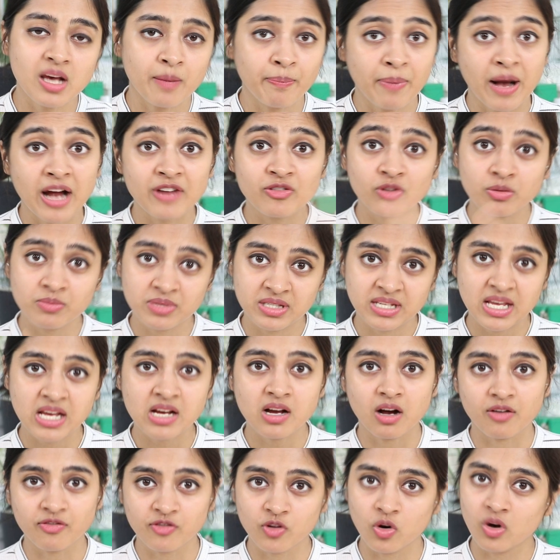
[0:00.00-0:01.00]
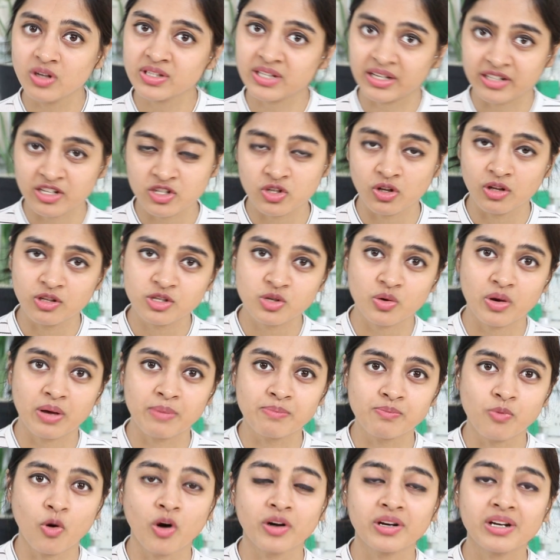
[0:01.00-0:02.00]
Apart from zinc, of course, that is also
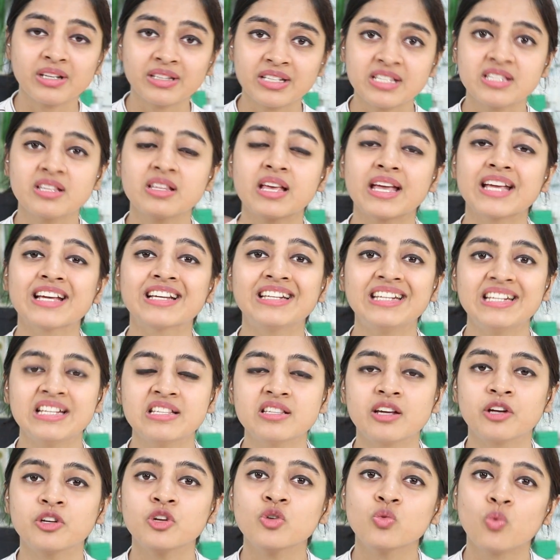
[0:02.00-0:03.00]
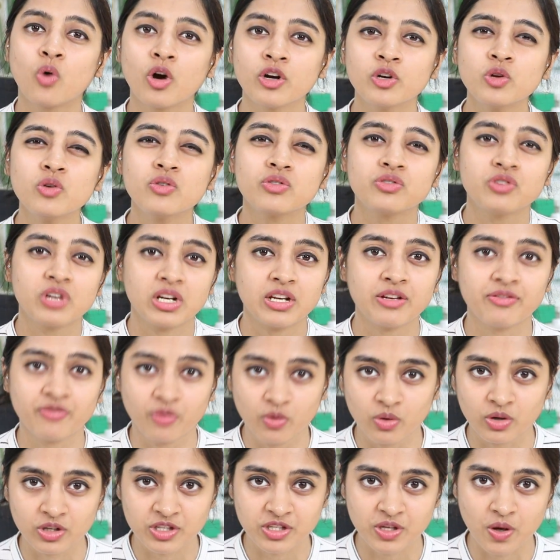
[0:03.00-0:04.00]
important. These are the ingredients that you want to really
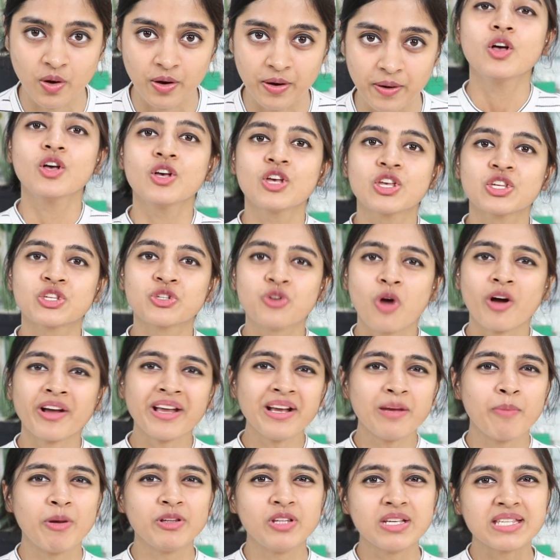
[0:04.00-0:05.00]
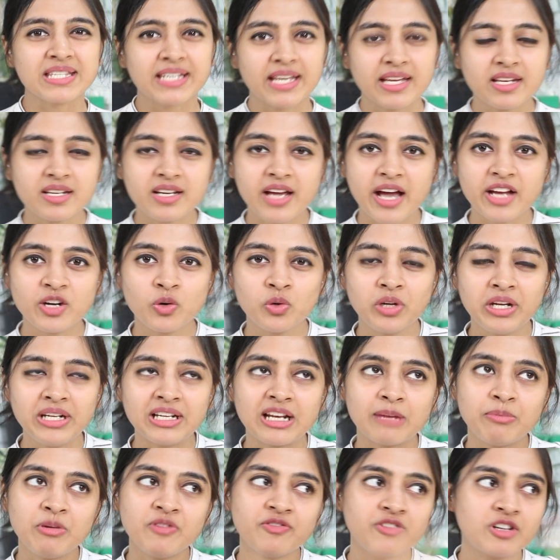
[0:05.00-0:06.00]
focus on. So talking about the skincare
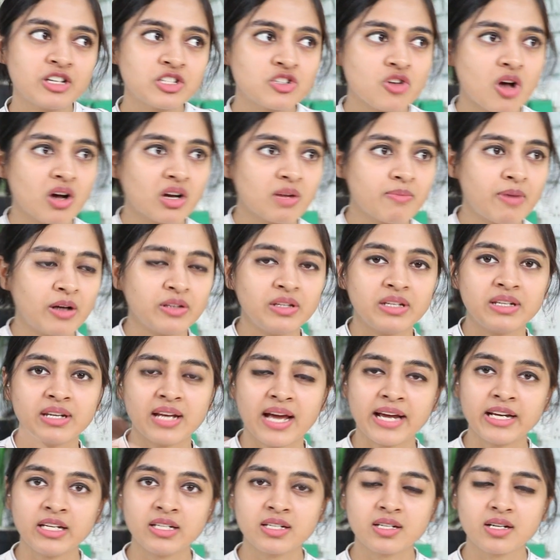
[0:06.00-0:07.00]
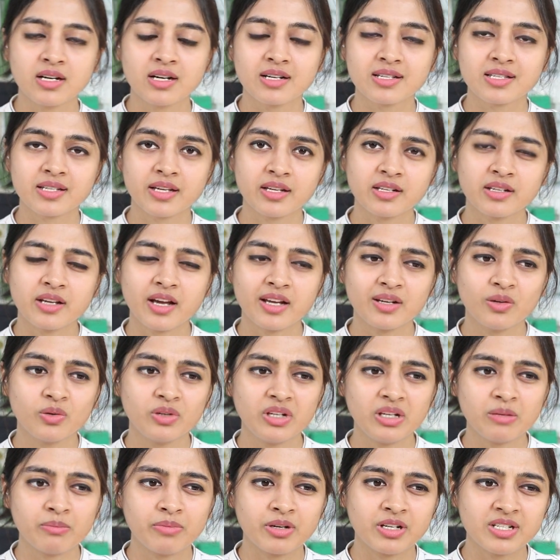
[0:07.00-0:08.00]
routine, let me first talk about the night skincare
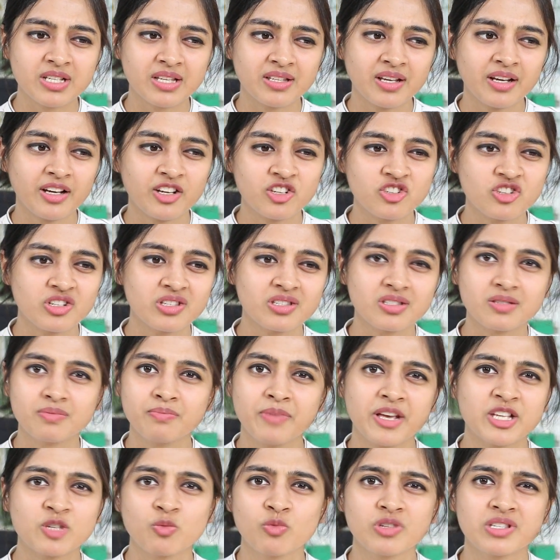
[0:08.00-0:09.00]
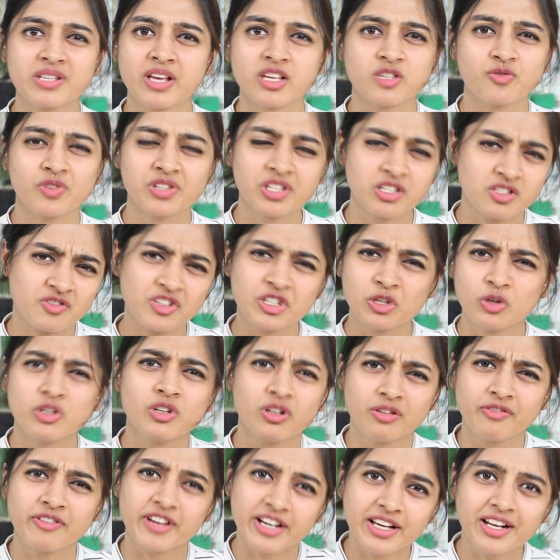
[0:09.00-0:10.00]
routine, because I think it just makes more sense for this video.
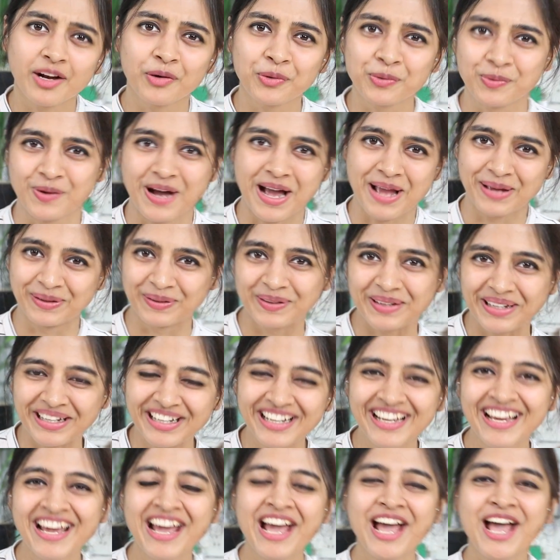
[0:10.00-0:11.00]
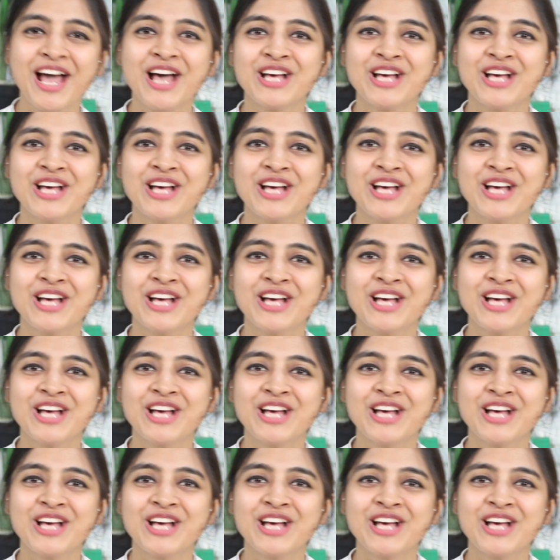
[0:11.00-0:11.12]
You'll figure out why, okay?